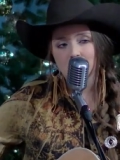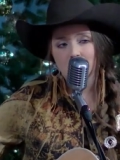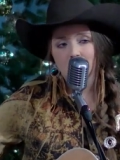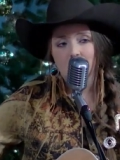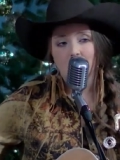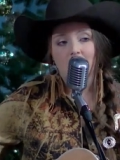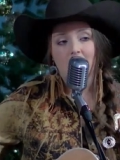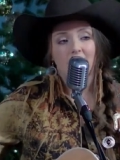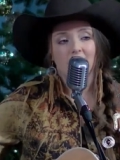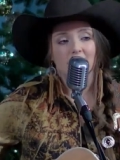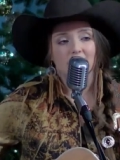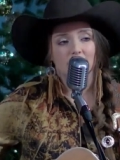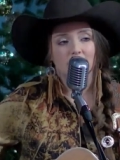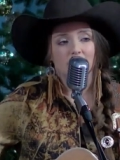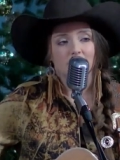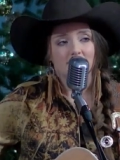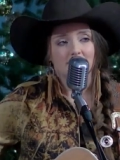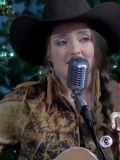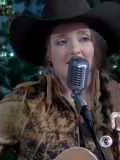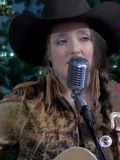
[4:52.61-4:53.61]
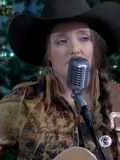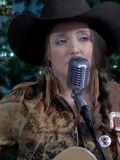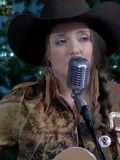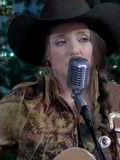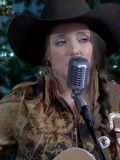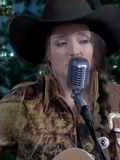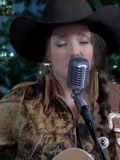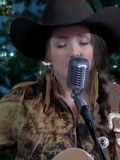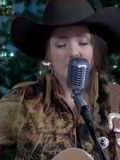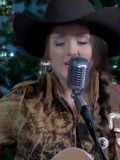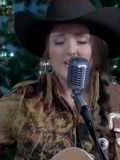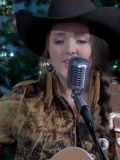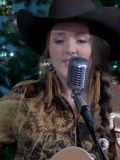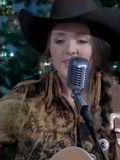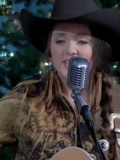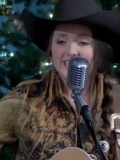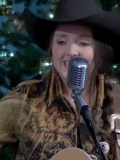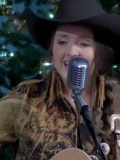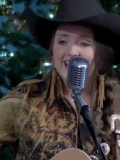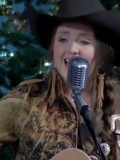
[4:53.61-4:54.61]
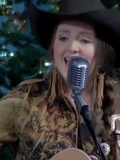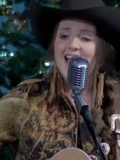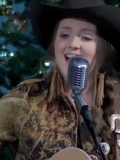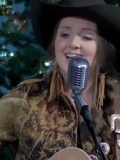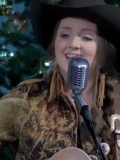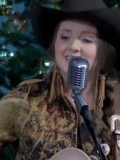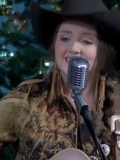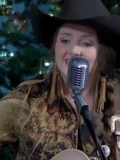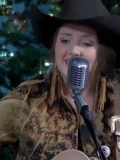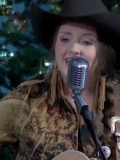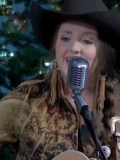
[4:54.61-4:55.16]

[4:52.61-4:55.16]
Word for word: but I could never love again.